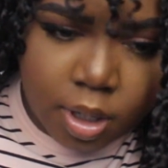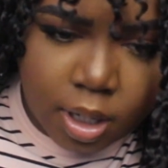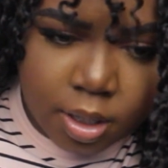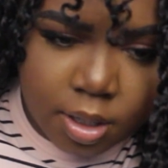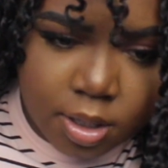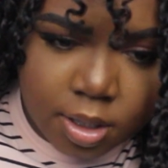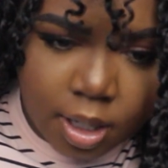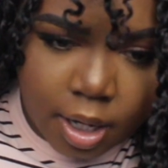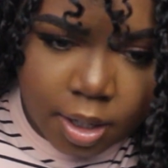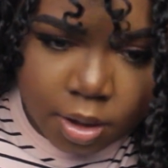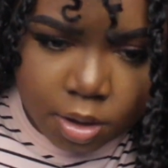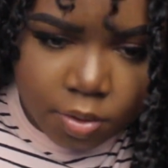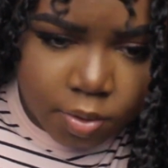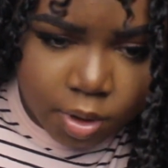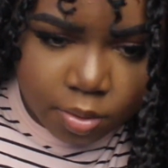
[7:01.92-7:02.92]
the other
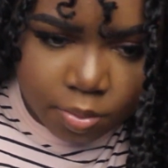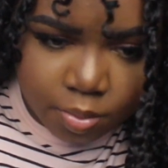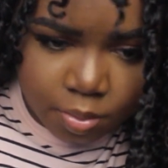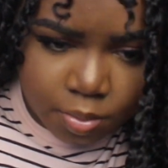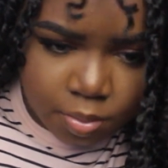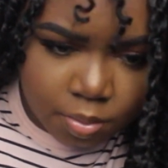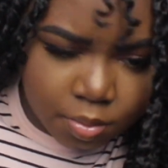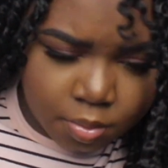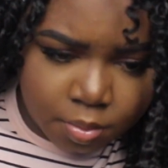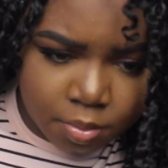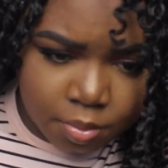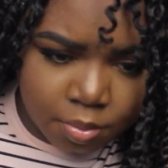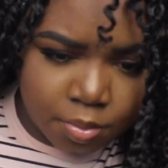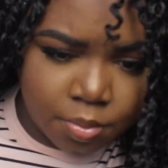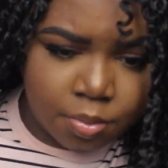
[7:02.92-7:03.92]
side through.
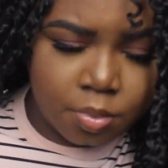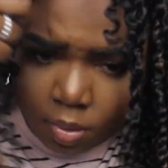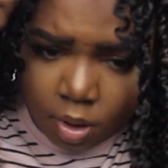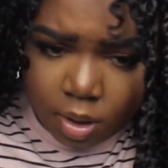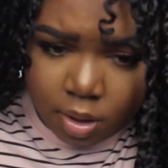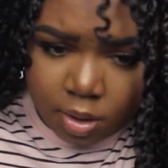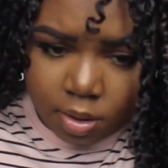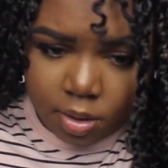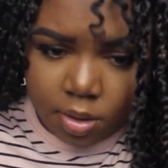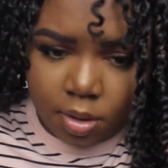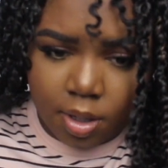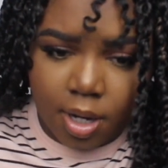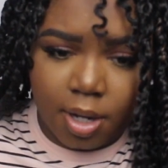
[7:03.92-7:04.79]
So